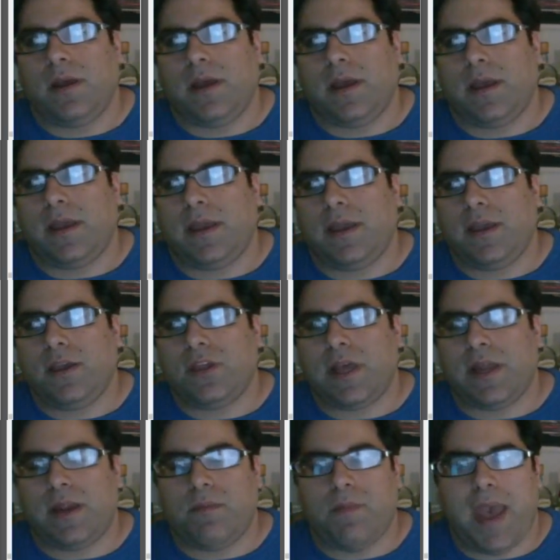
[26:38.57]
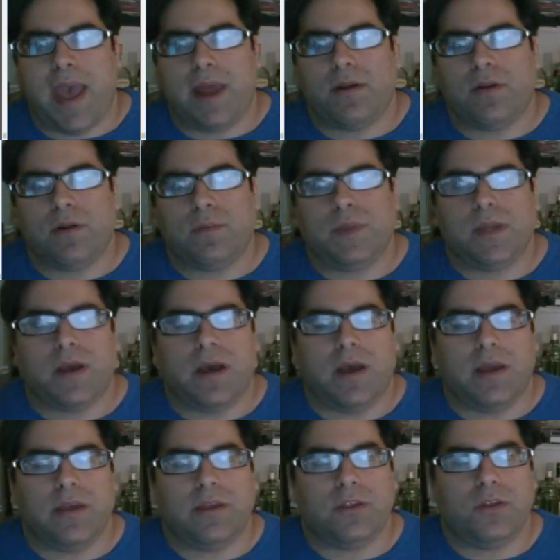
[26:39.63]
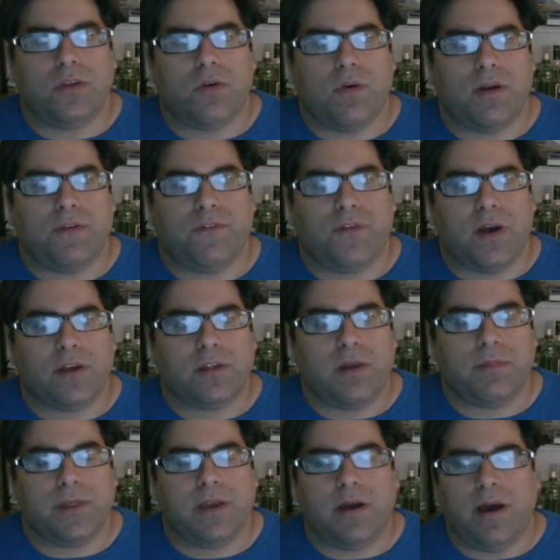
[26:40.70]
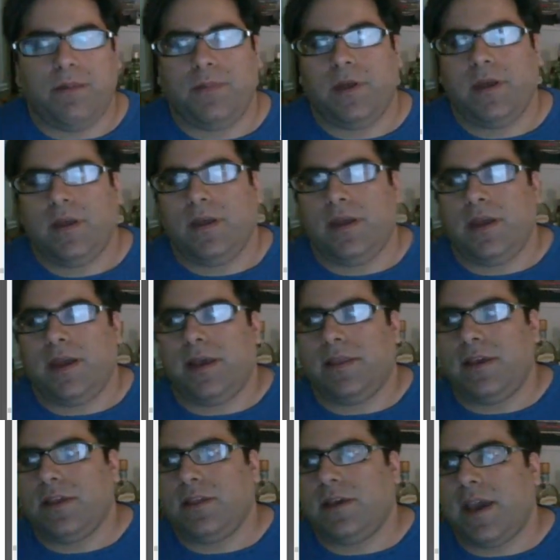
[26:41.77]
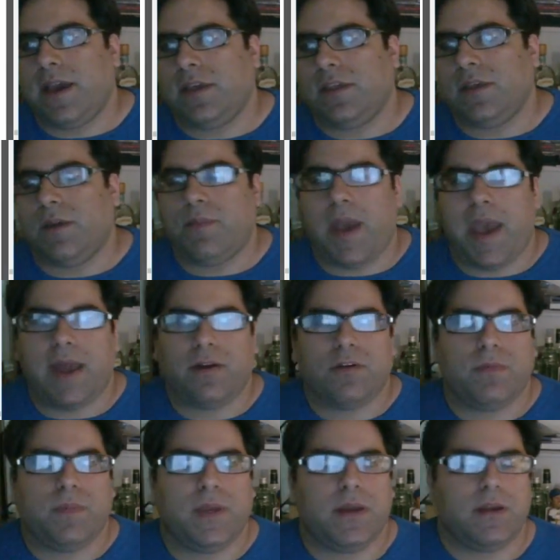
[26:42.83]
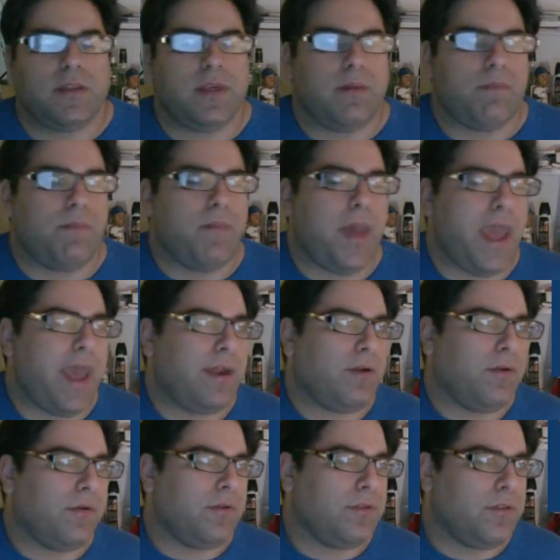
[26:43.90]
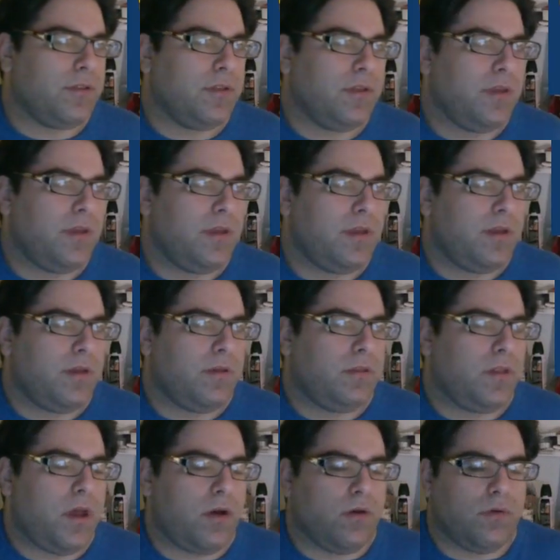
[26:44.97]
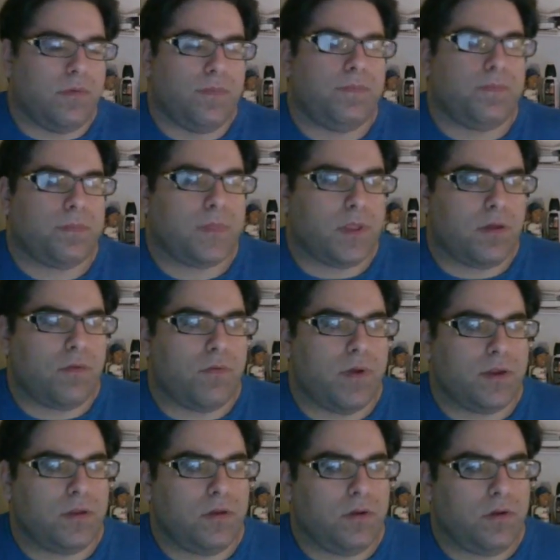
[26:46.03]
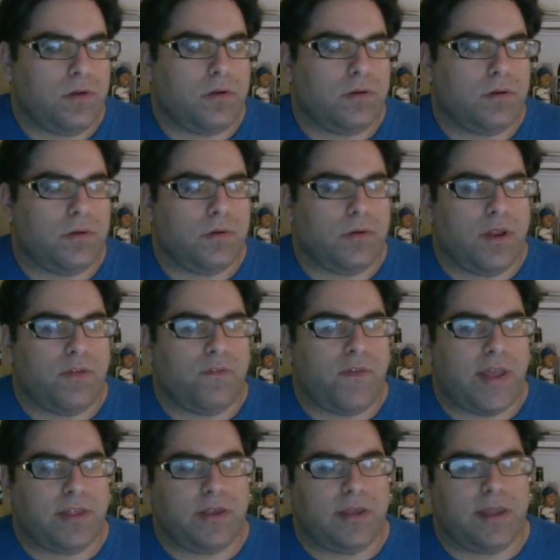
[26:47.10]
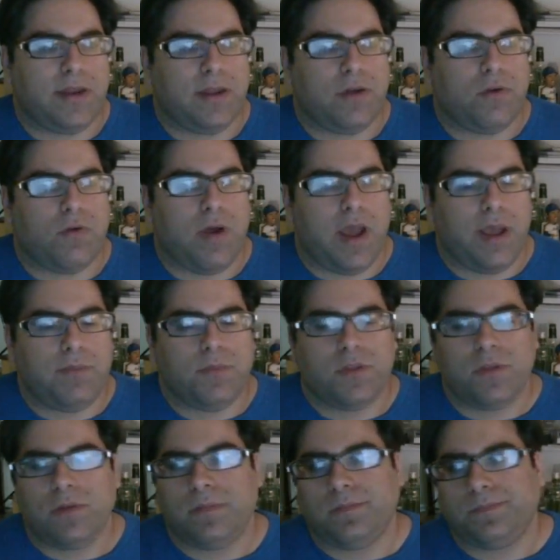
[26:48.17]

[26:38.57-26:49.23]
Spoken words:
he said it mattered because you don't want to fuck something up. In this case, it matters because it matters. No, when you're investigating crimes,